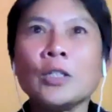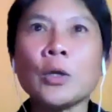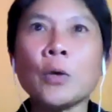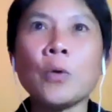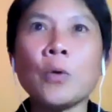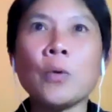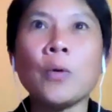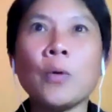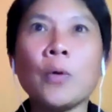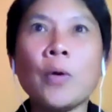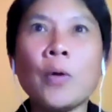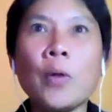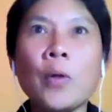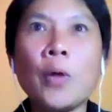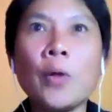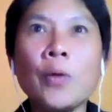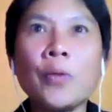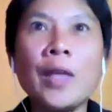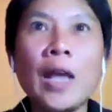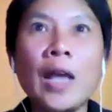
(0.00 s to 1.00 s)
So
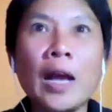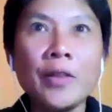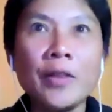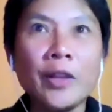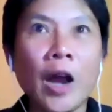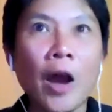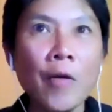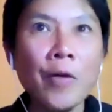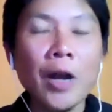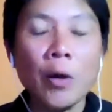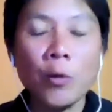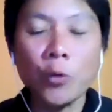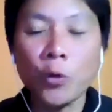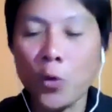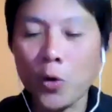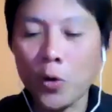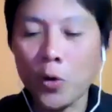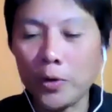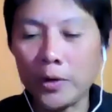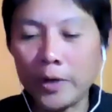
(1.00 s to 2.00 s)
the
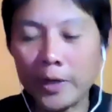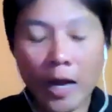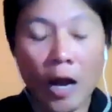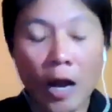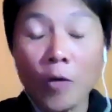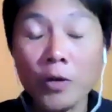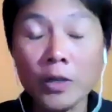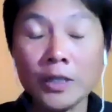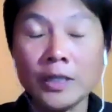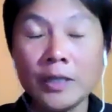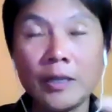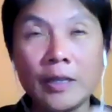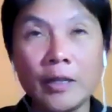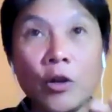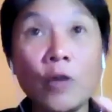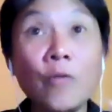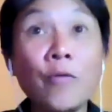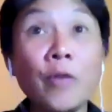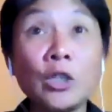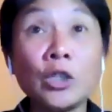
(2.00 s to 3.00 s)
current
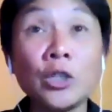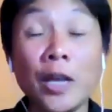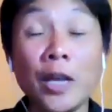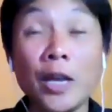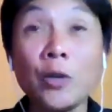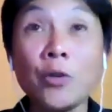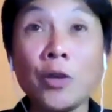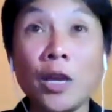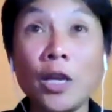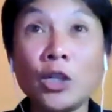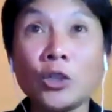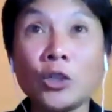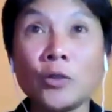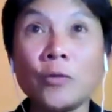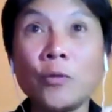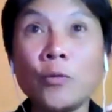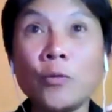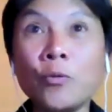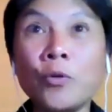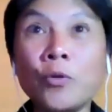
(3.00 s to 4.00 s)
conventional
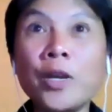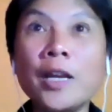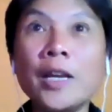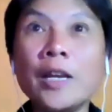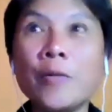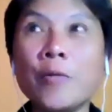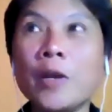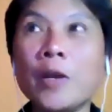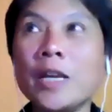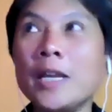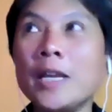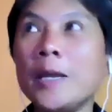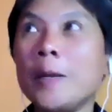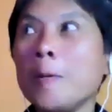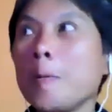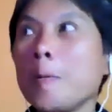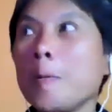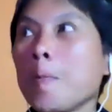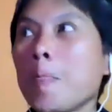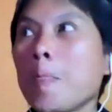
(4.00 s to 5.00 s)
education
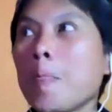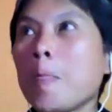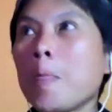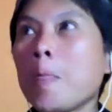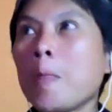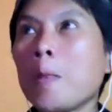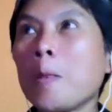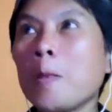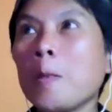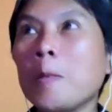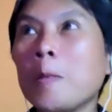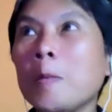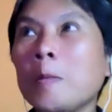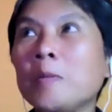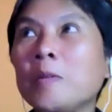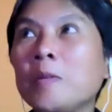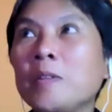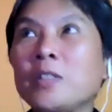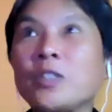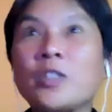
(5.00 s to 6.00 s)
really
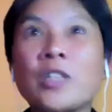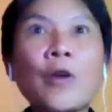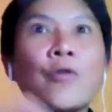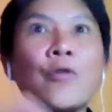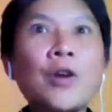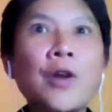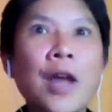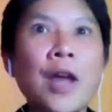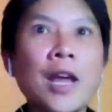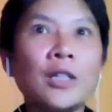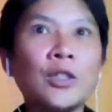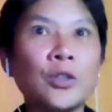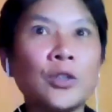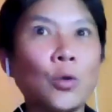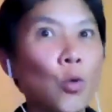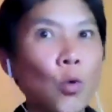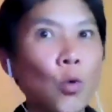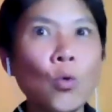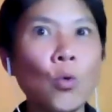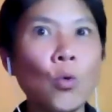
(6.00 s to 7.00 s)

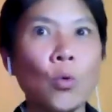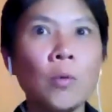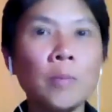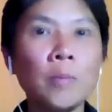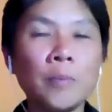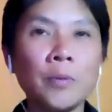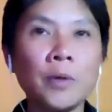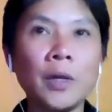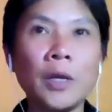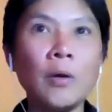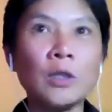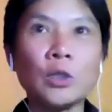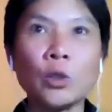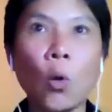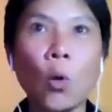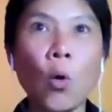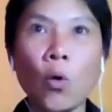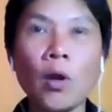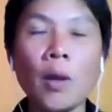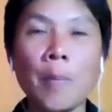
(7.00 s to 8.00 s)
segregates who.
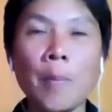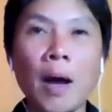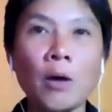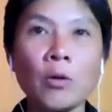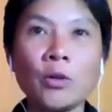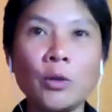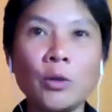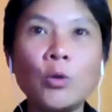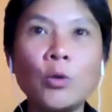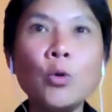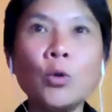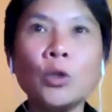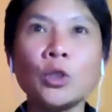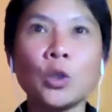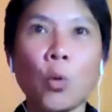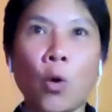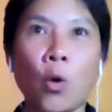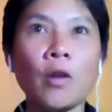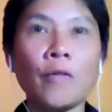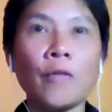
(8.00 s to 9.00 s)
It's all about who
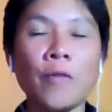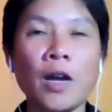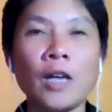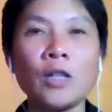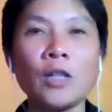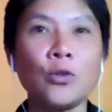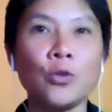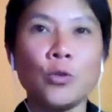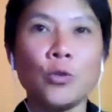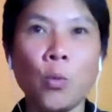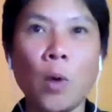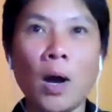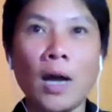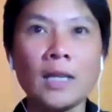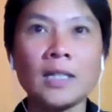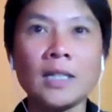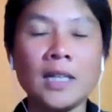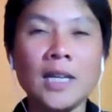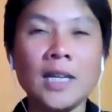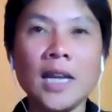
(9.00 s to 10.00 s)
is qualified to do
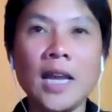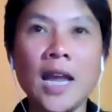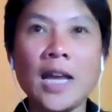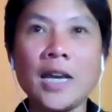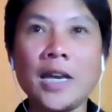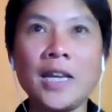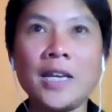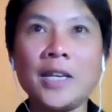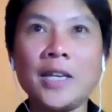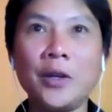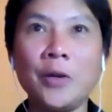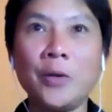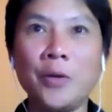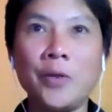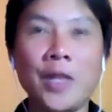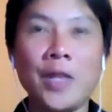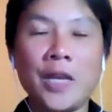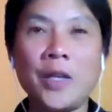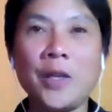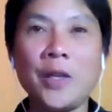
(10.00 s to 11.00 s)
what, and then
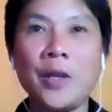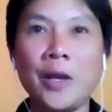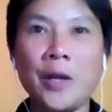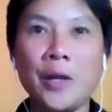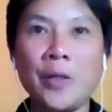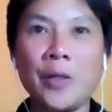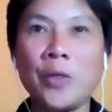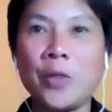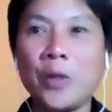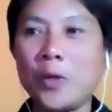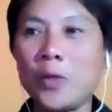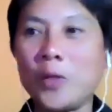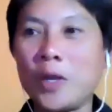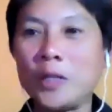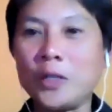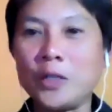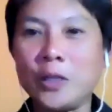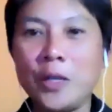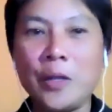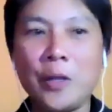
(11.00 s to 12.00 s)

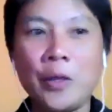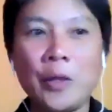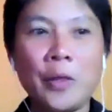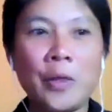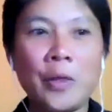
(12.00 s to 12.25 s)
that